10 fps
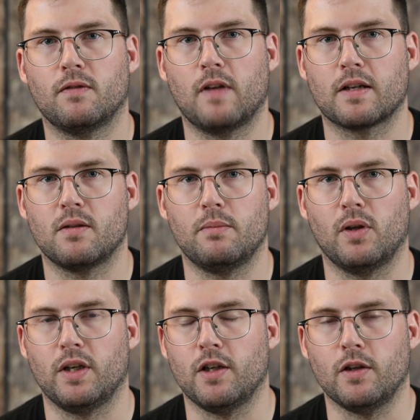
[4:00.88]
the
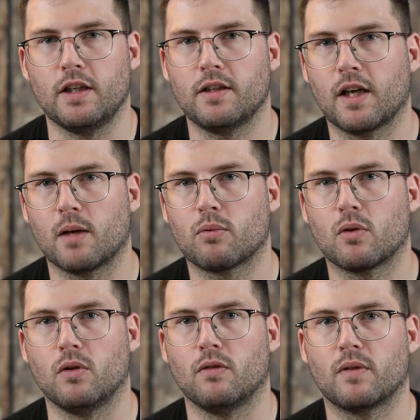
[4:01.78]
flexibility you need to get
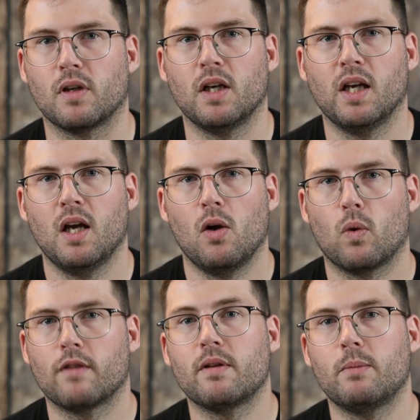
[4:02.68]
approved.
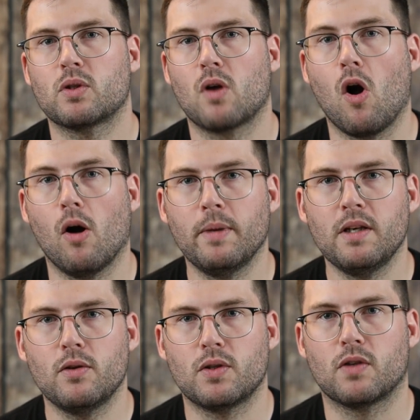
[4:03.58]
One of the most
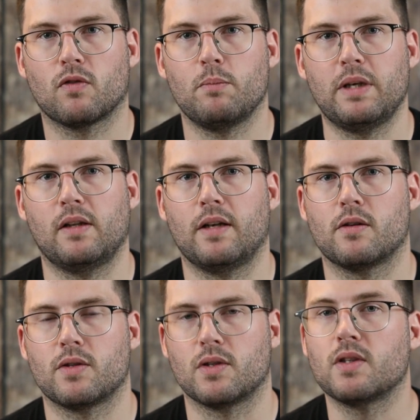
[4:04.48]
common uses for B
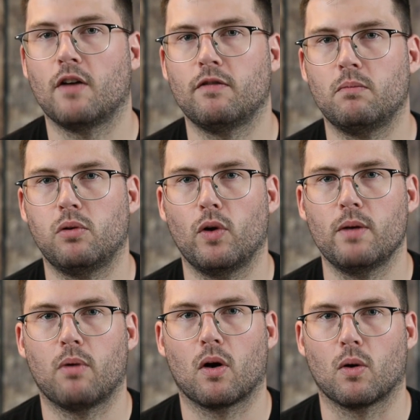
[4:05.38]
lenders is self
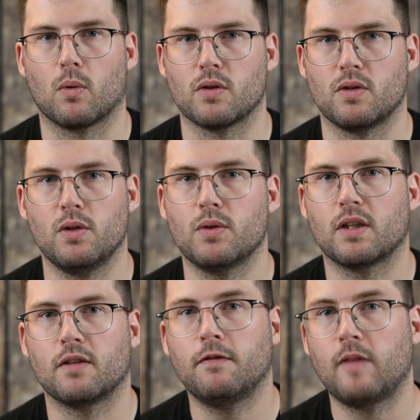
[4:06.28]
employed borrowers
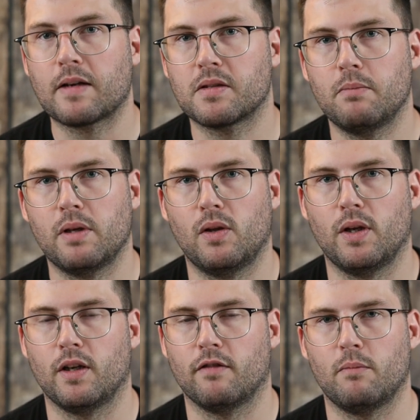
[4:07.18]
using the
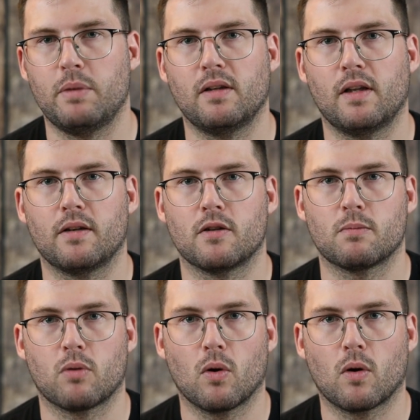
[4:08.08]
flexibility of a B
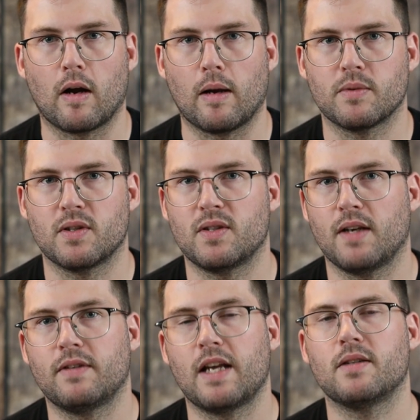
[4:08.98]
lender's programs to
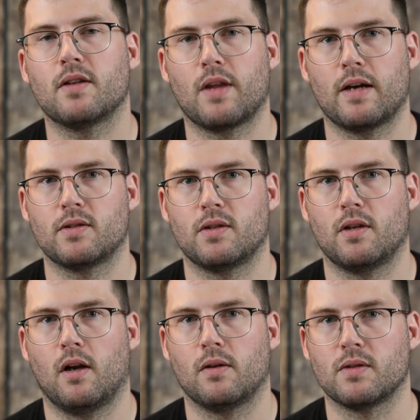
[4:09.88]
save tens of thousands
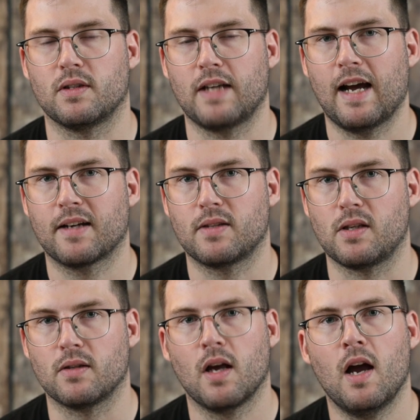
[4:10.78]
of dollars in
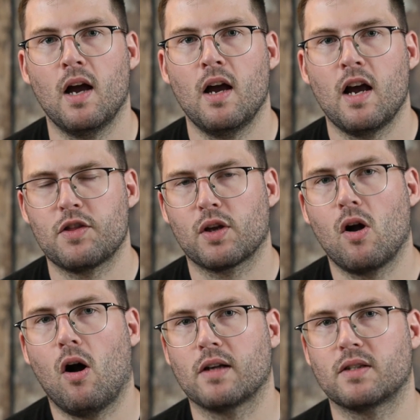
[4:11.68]
taxes at the
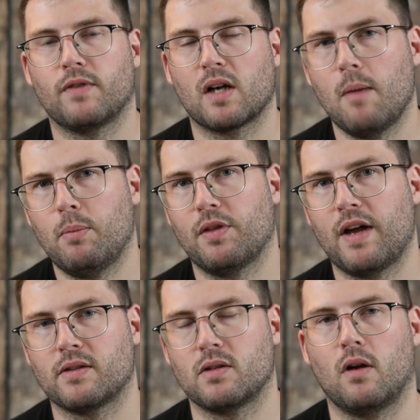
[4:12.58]
cost of a couple
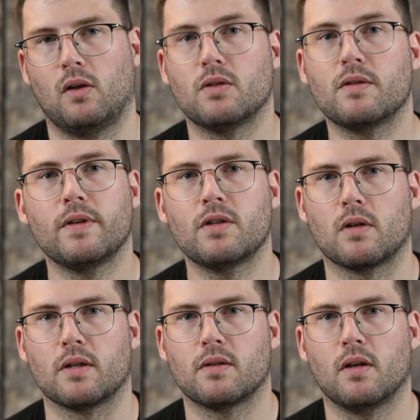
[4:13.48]
thousand dollars of
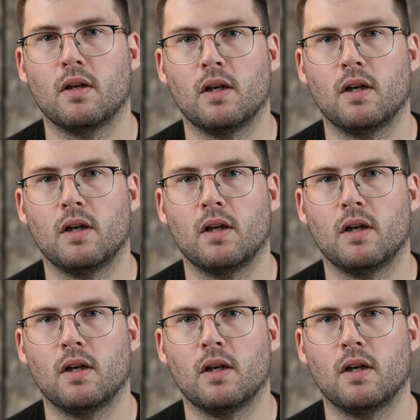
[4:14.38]
interest.